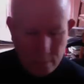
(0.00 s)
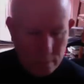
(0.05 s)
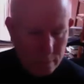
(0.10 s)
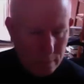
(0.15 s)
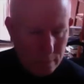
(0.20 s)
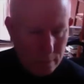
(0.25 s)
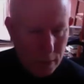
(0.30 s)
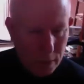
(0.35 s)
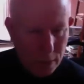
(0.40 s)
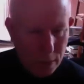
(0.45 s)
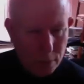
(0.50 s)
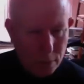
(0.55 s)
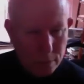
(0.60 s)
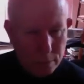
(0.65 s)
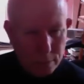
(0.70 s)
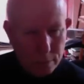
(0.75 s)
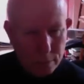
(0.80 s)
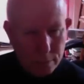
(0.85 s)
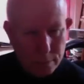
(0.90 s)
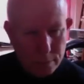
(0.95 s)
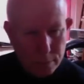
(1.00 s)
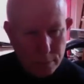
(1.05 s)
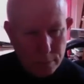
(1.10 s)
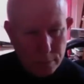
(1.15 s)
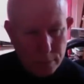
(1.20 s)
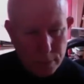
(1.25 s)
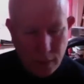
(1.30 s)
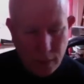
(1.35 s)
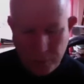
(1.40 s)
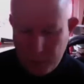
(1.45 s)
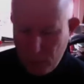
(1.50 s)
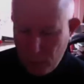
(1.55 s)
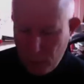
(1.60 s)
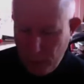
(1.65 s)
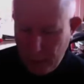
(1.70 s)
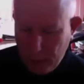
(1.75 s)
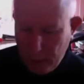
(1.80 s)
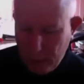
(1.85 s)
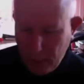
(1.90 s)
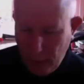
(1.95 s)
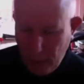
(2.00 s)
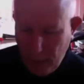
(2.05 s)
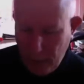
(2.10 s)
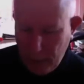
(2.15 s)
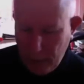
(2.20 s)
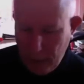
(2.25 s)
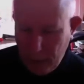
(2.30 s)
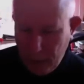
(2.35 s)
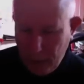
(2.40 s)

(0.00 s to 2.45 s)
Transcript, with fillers: you know, stuff to drink, and he